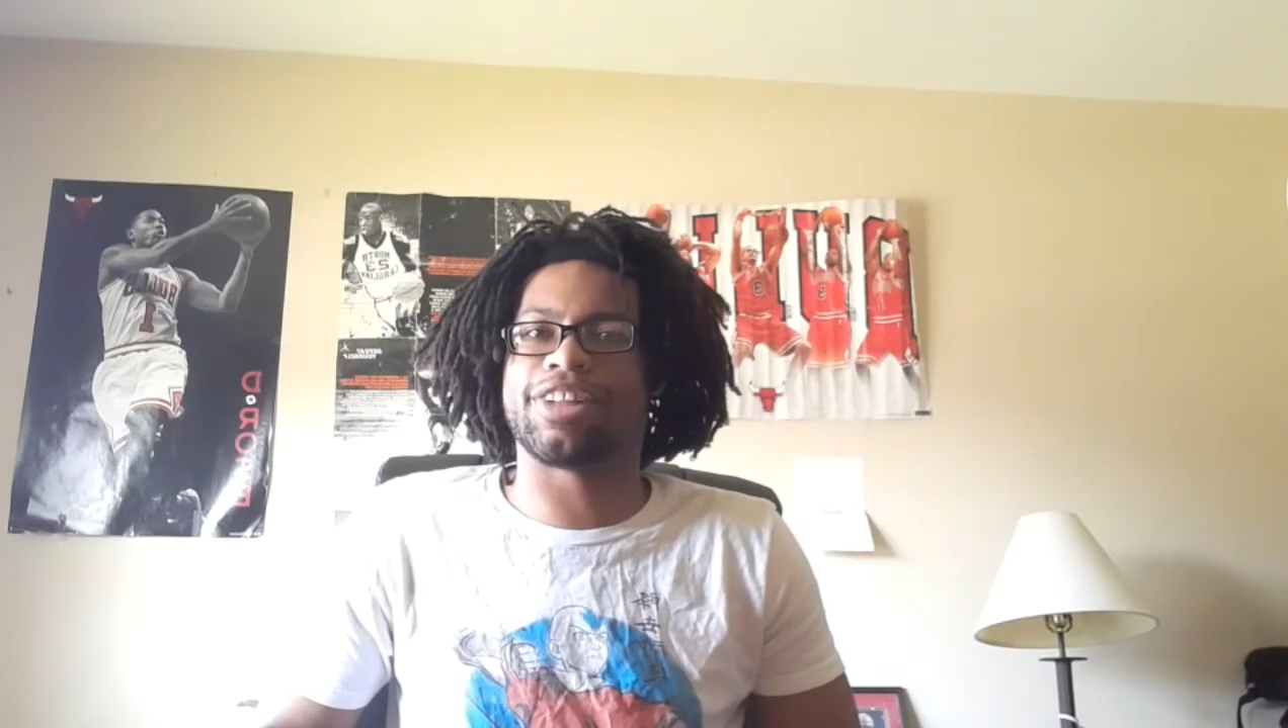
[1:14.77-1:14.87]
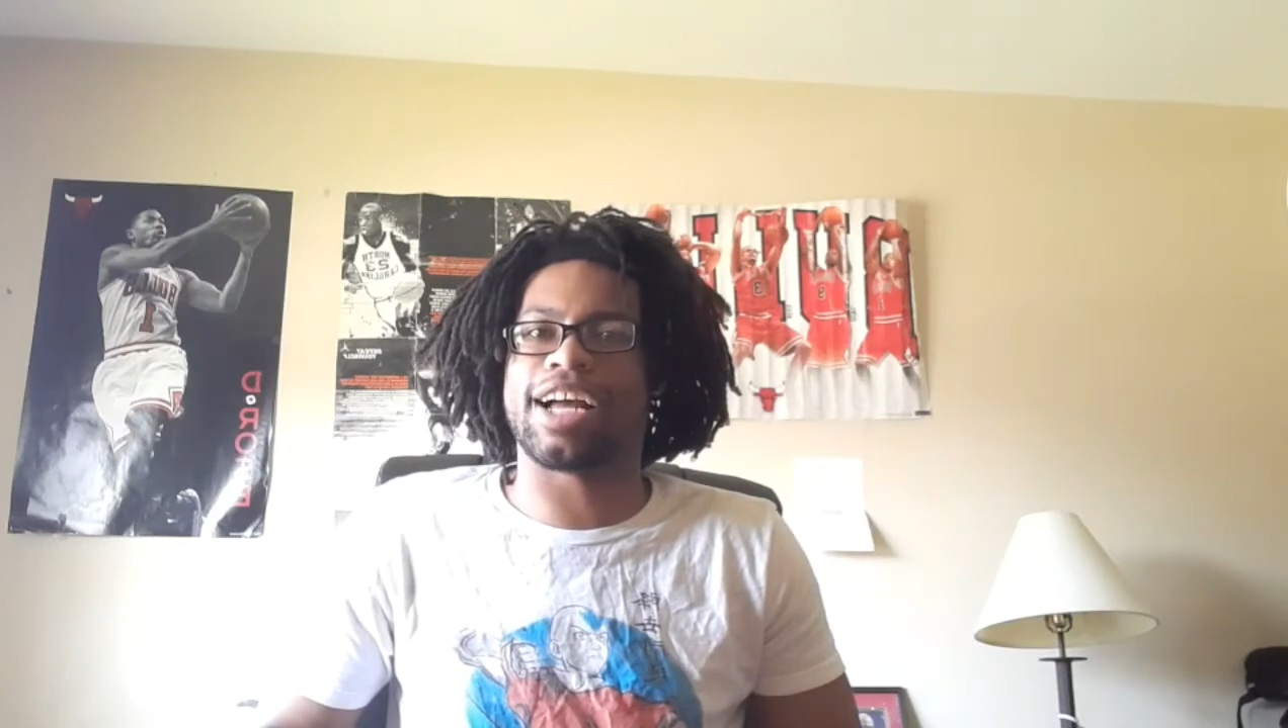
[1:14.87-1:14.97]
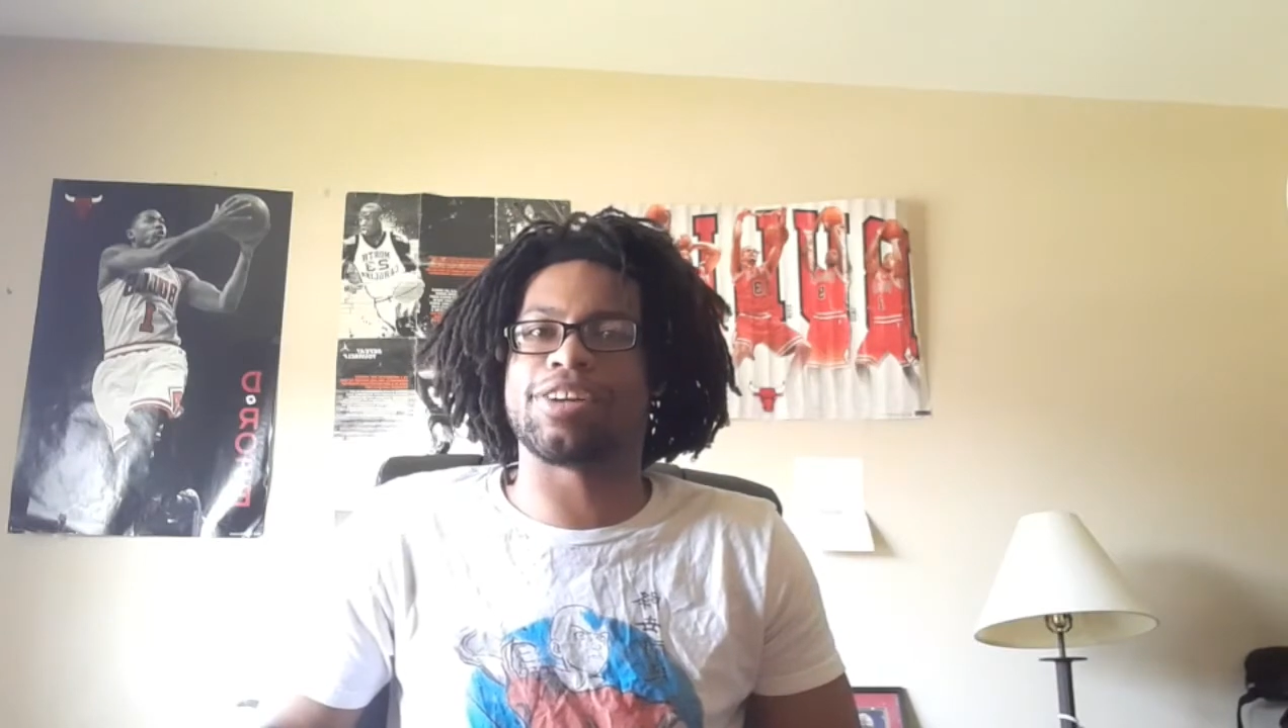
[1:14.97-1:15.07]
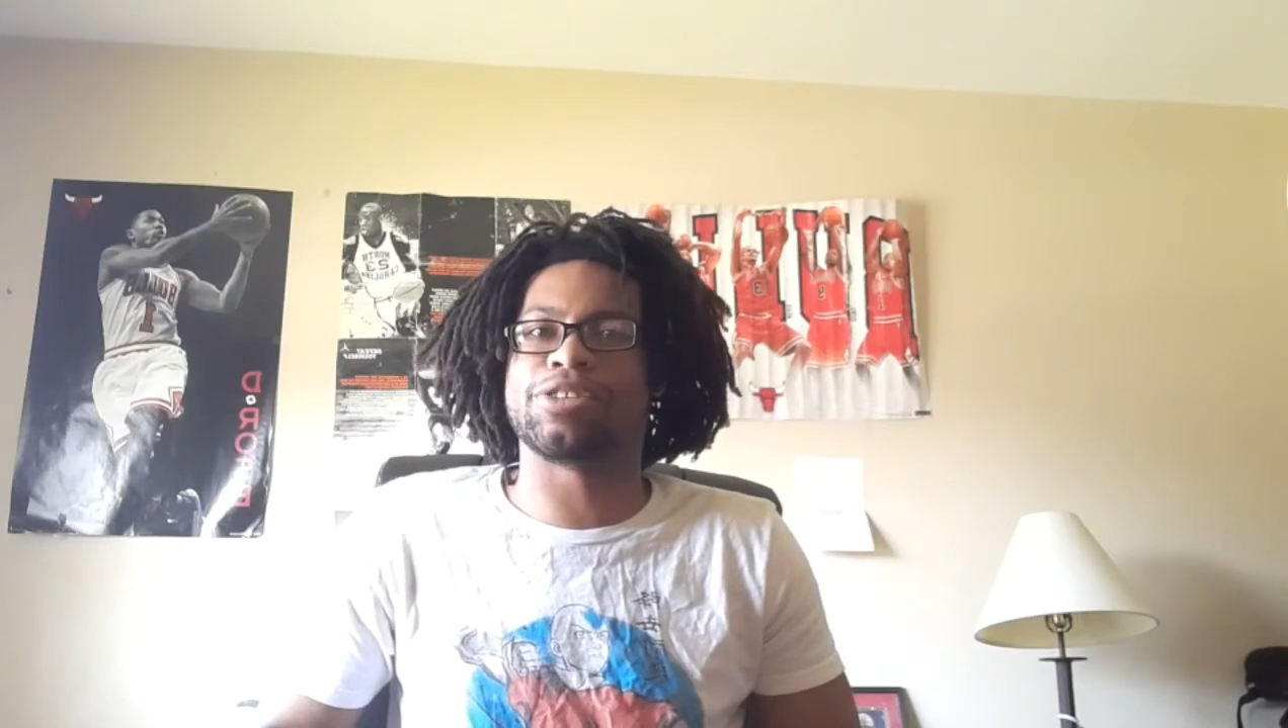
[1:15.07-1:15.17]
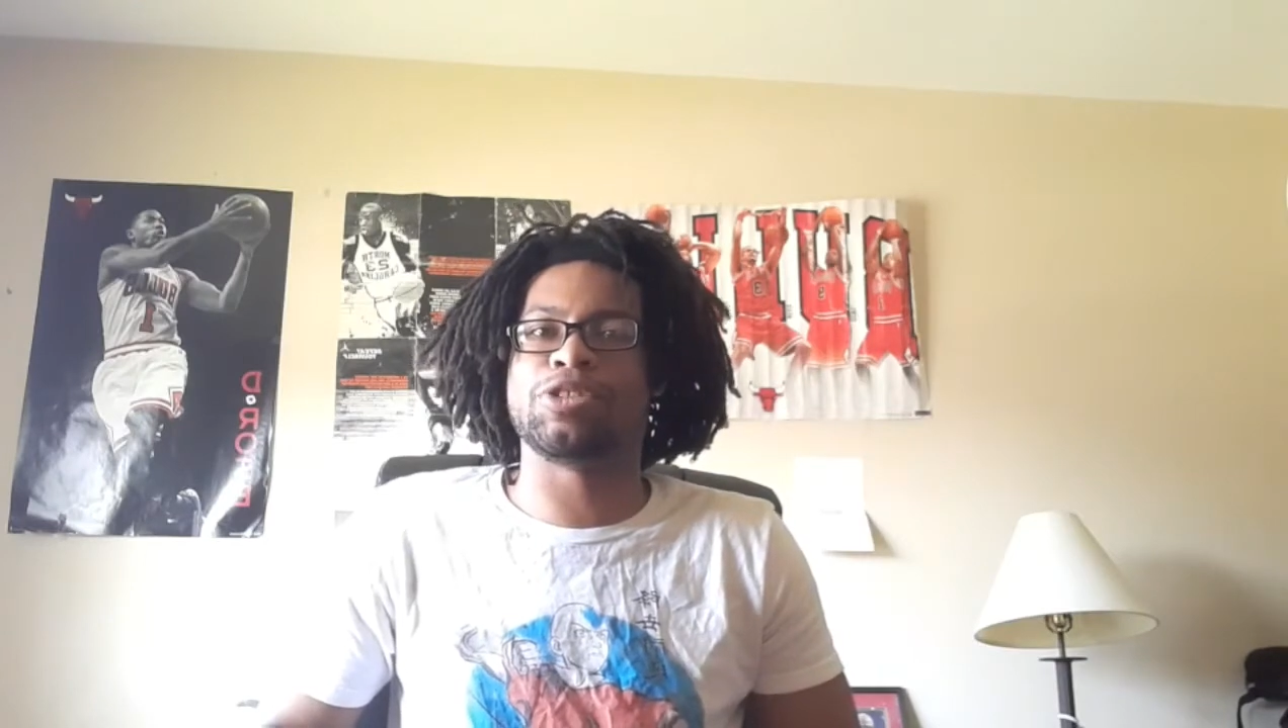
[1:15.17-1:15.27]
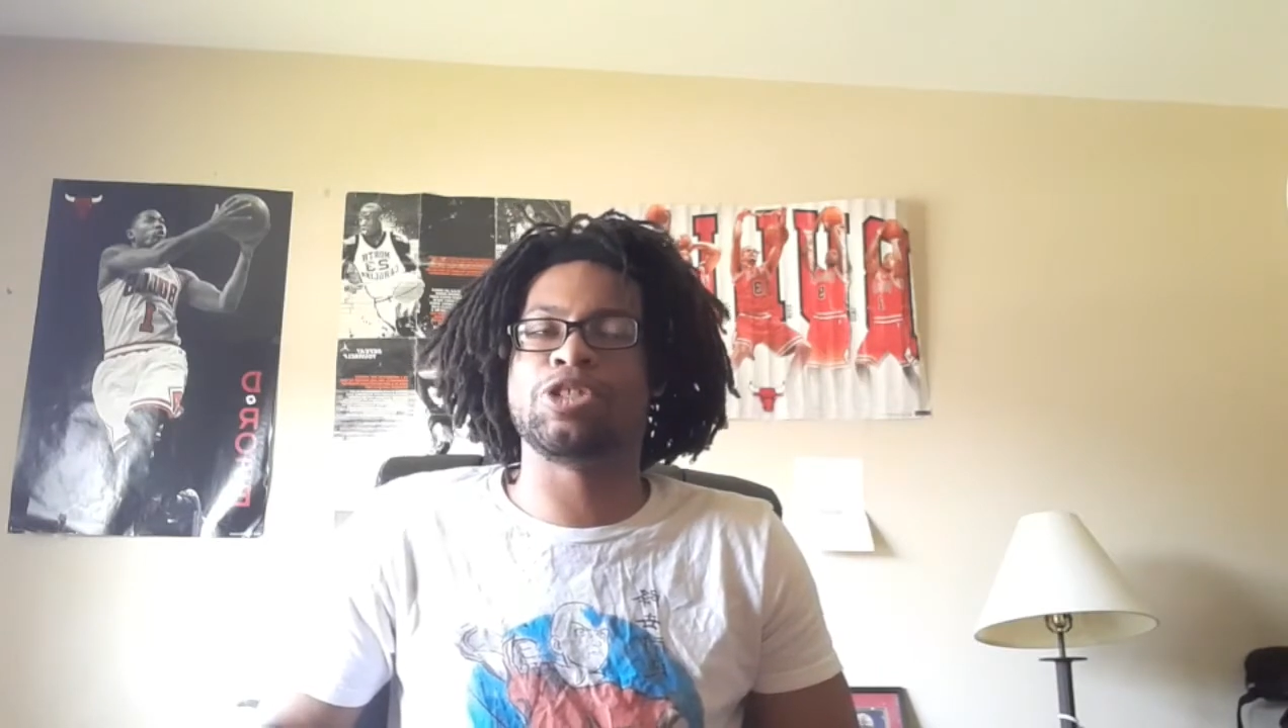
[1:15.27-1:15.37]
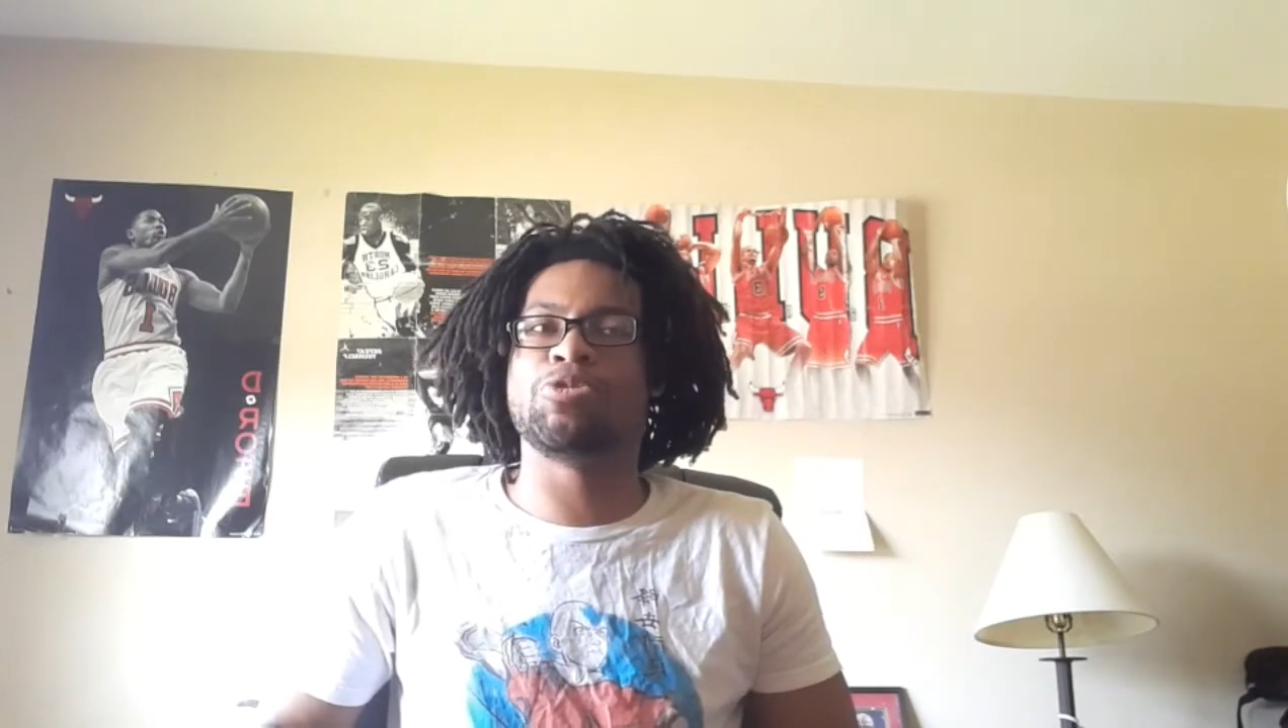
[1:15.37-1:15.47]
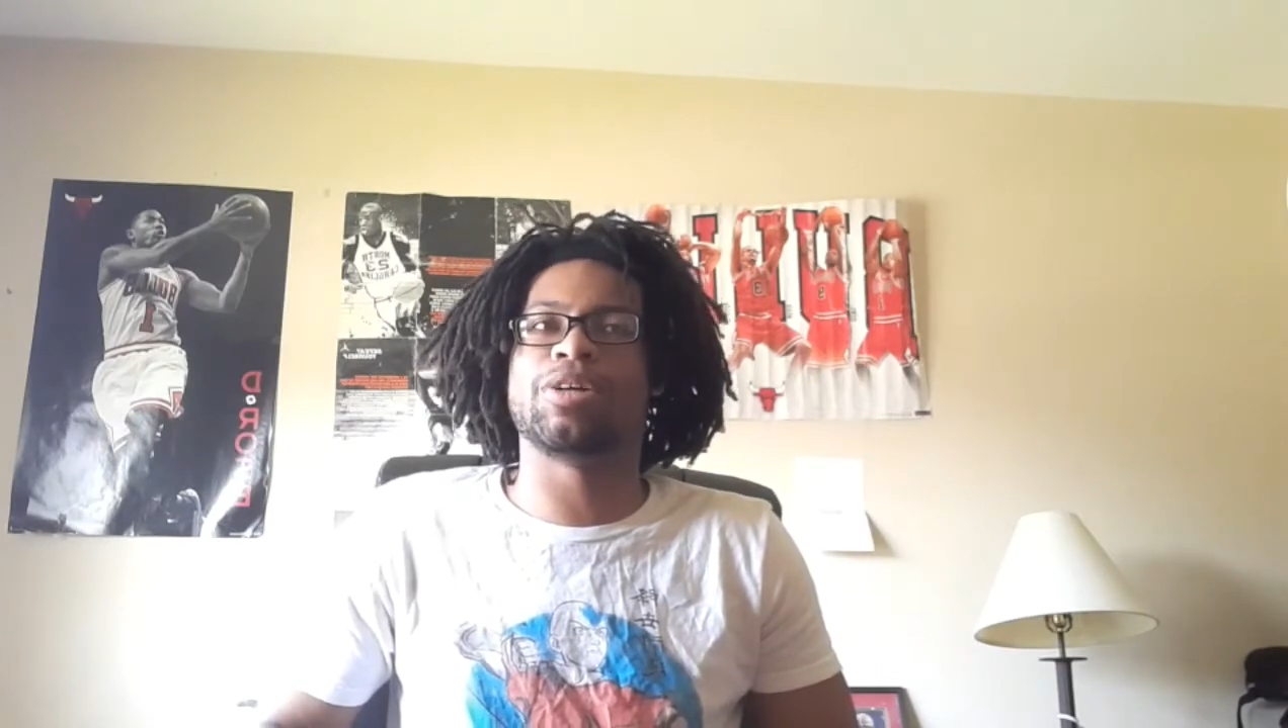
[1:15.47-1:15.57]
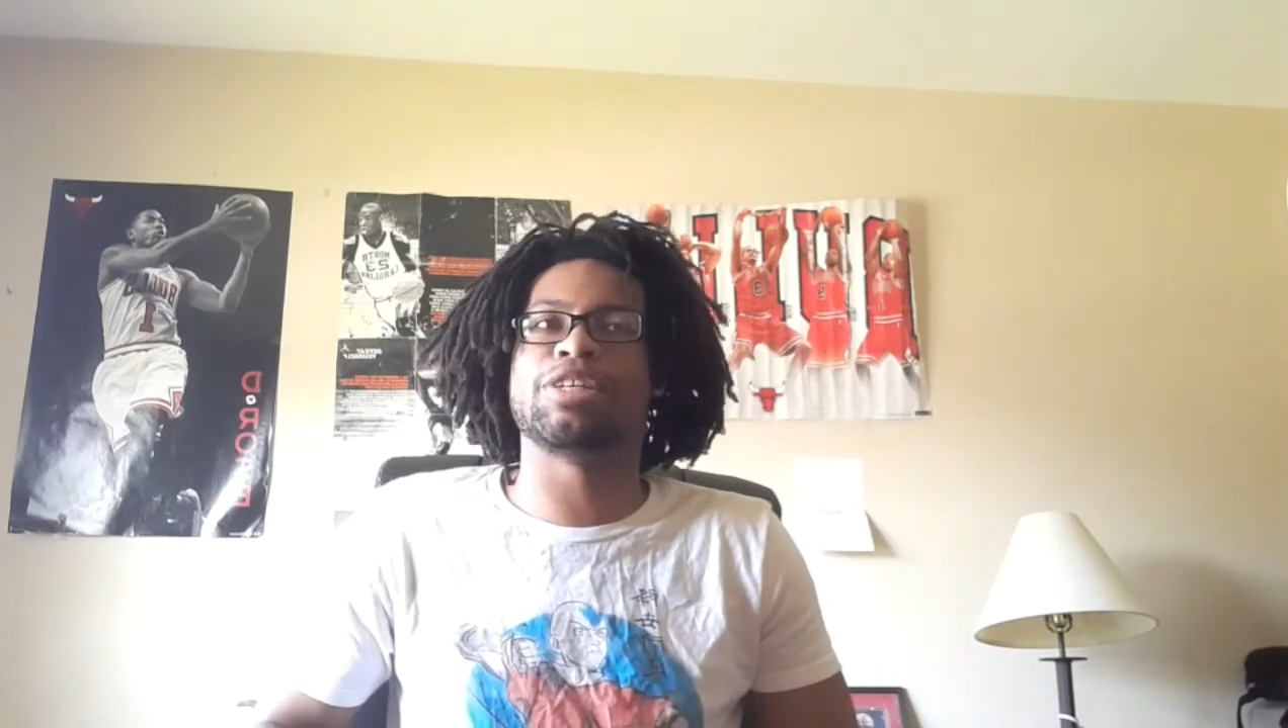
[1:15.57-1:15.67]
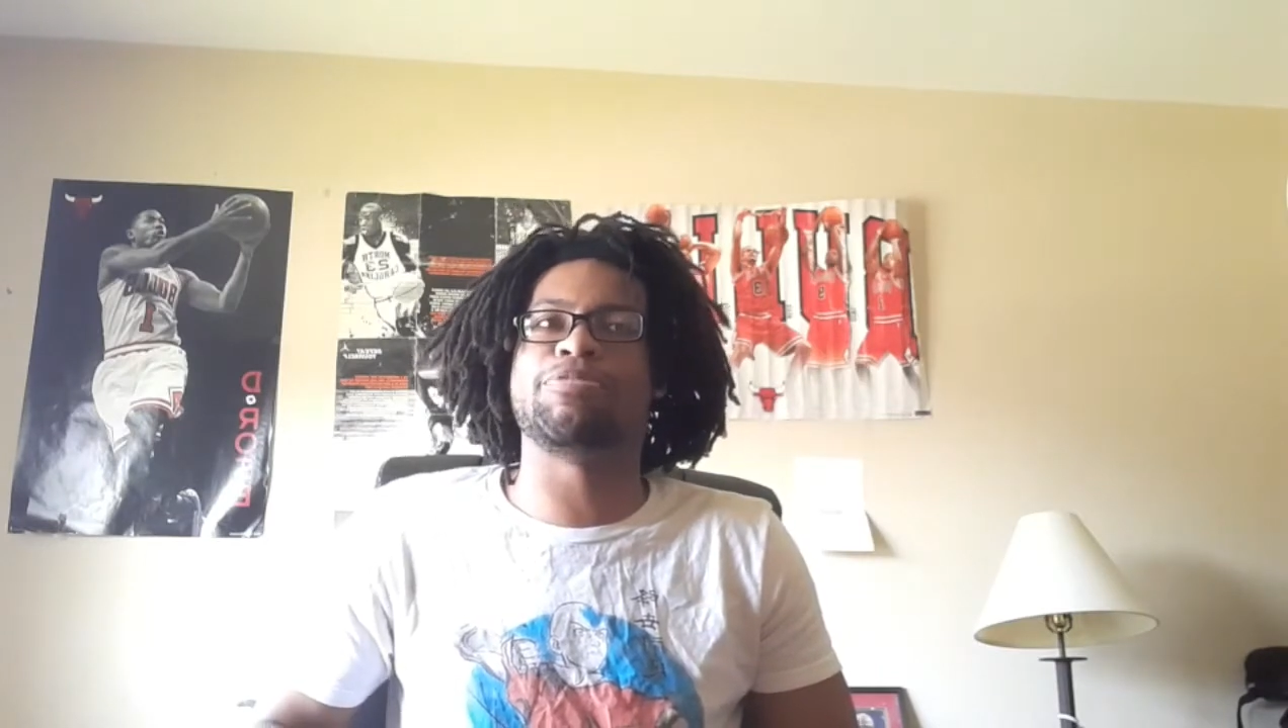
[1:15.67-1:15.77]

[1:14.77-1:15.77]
like you want to